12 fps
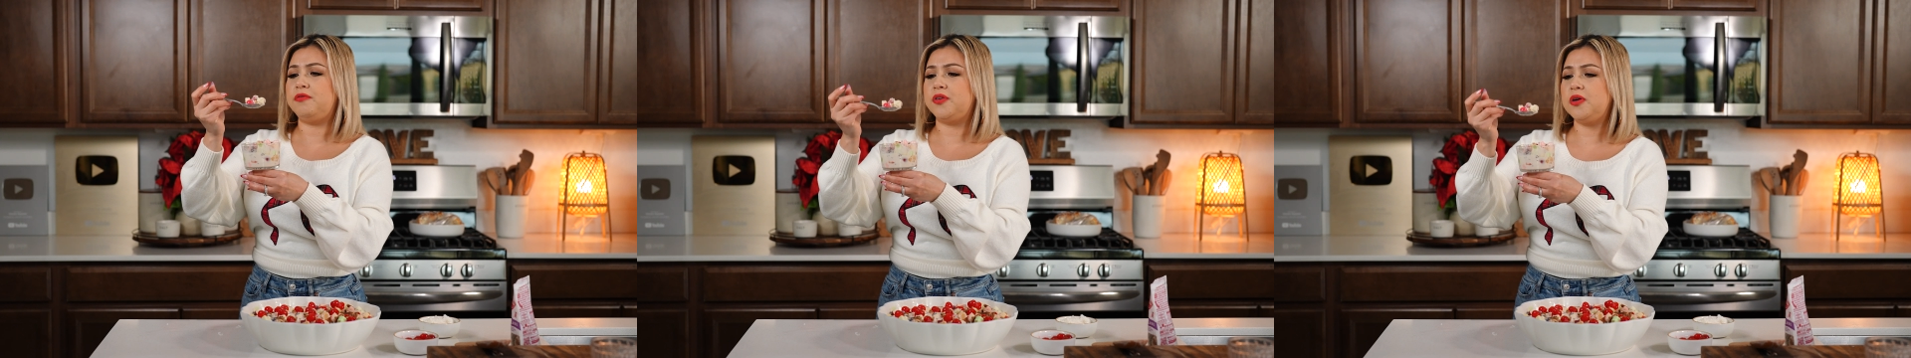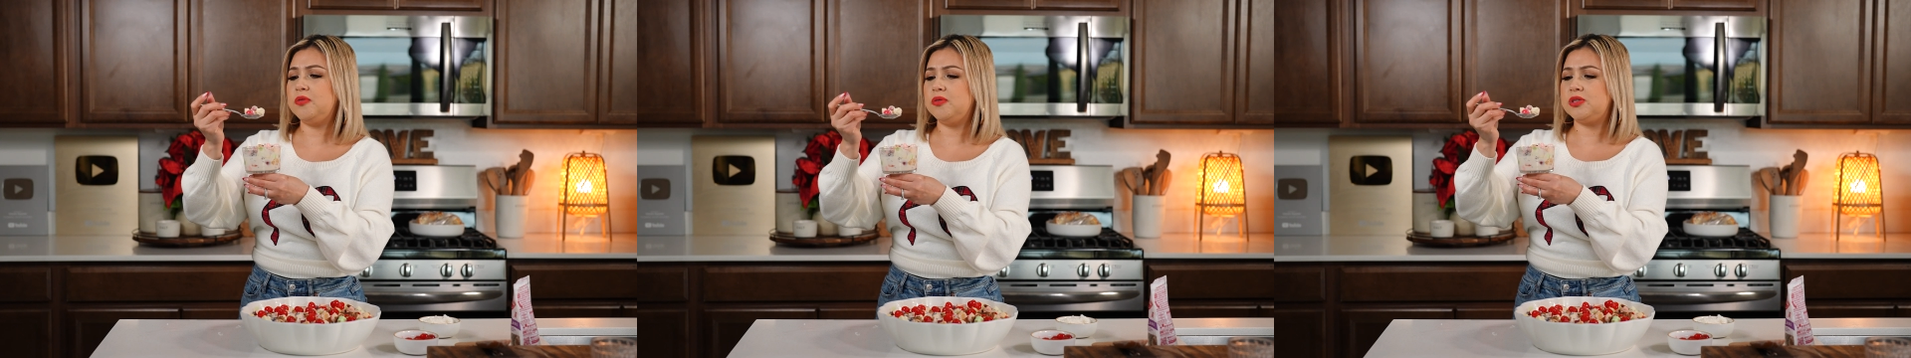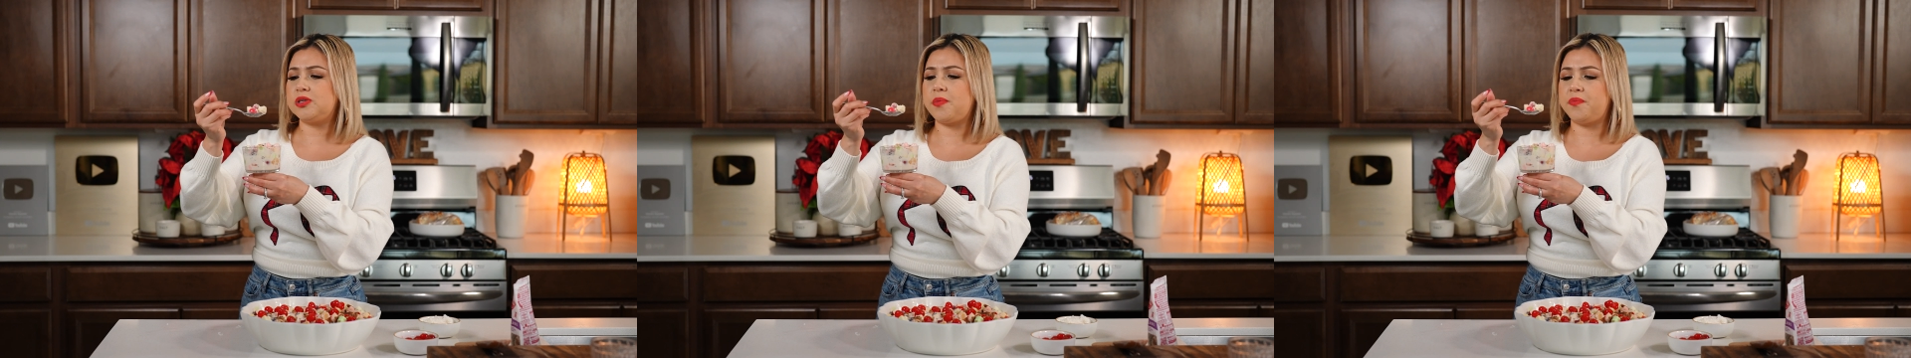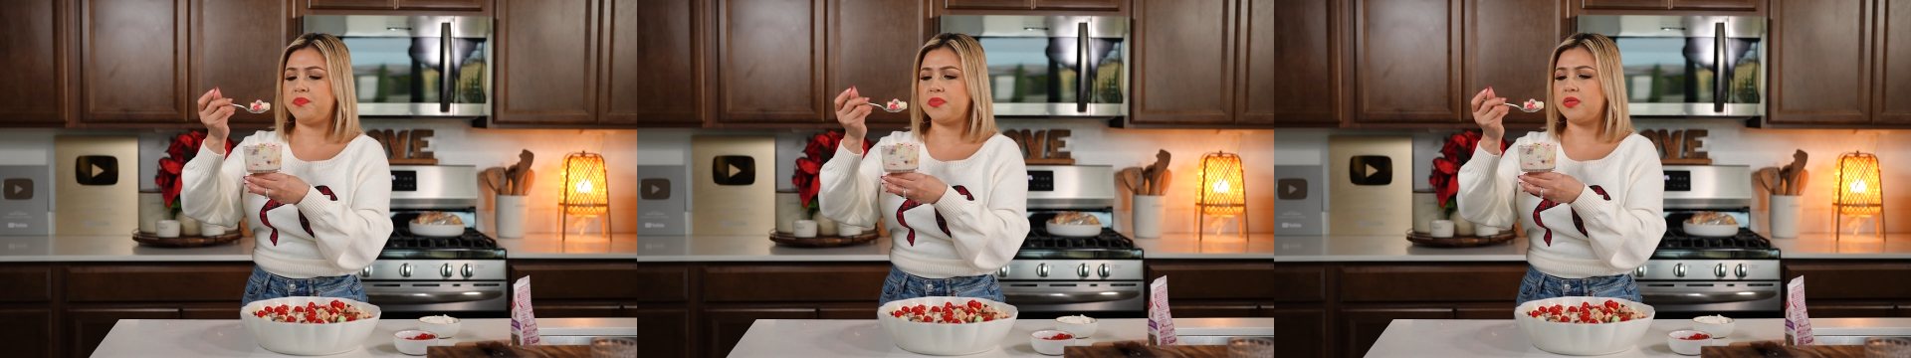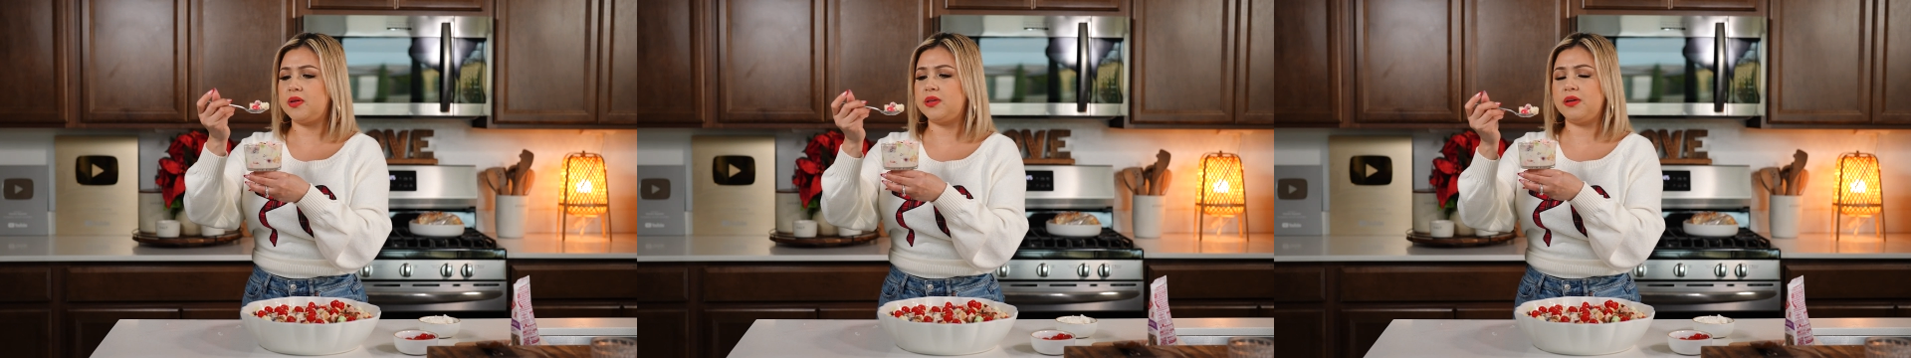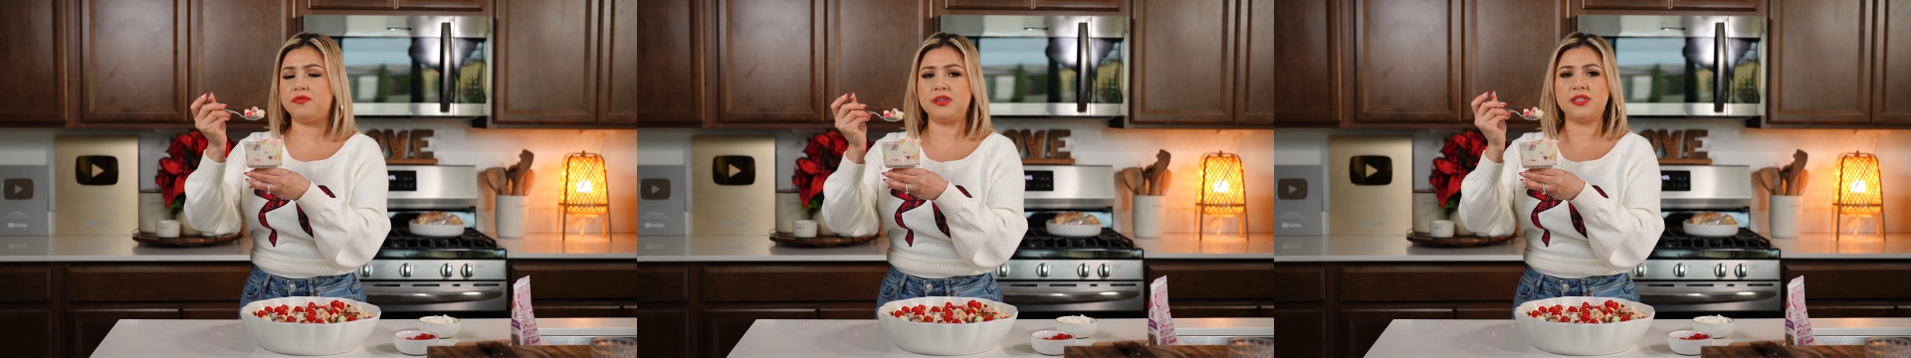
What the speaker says: fruits, the different